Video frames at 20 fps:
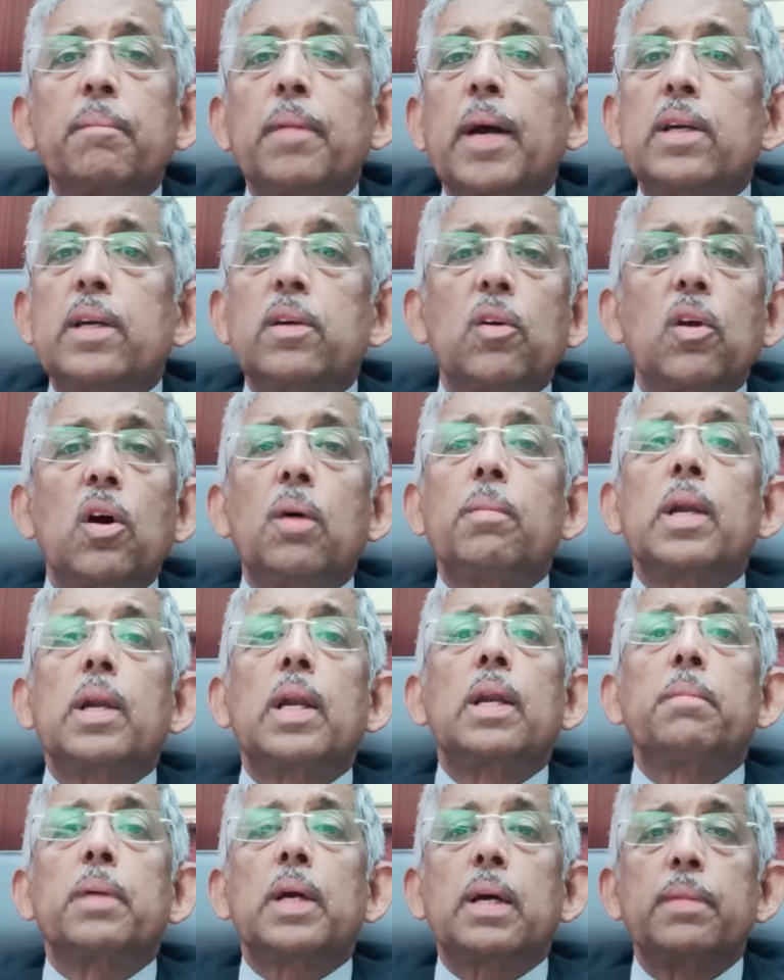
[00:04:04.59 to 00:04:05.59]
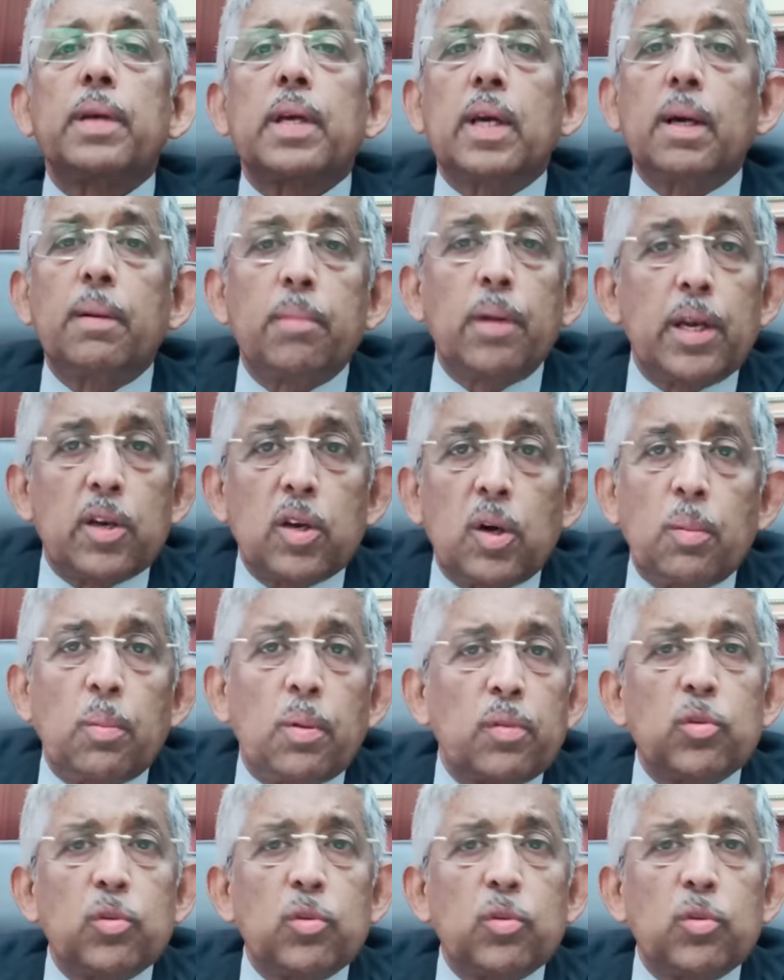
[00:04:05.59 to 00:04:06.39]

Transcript: back to normal and becoming complete normal.